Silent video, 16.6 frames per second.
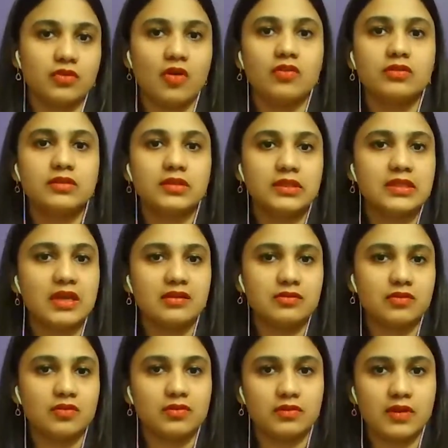astrology
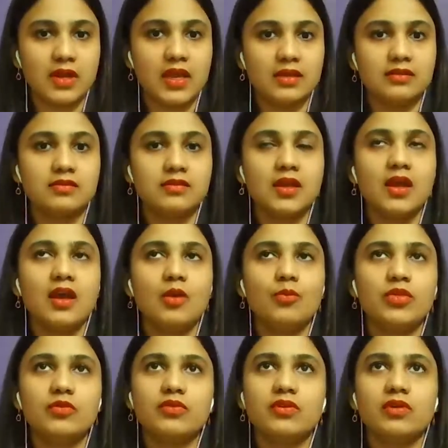that's on the rise.
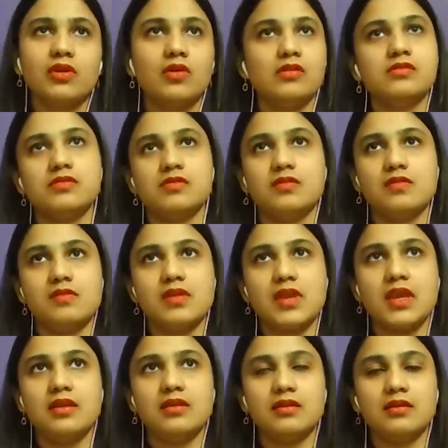People are
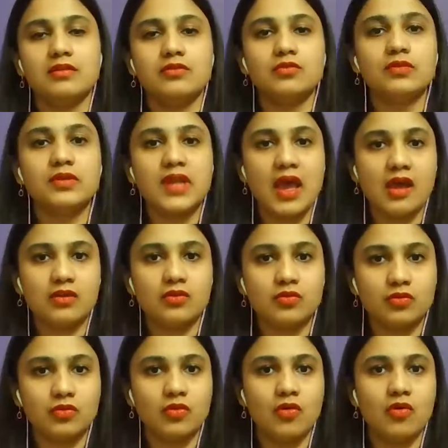also getting into
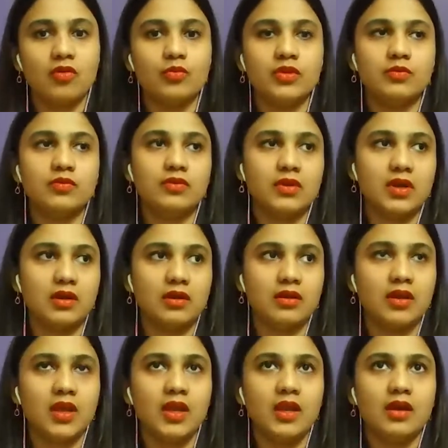tarot, or people
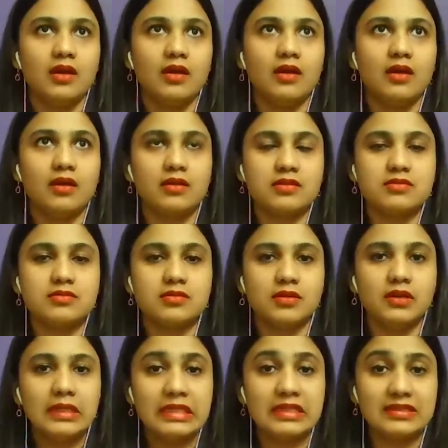are
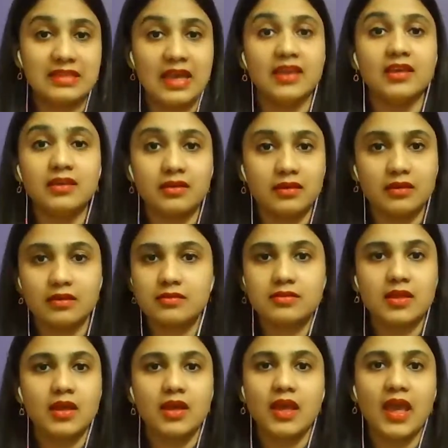consulting
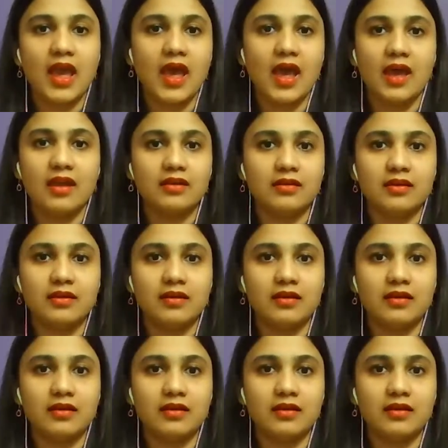psychics, and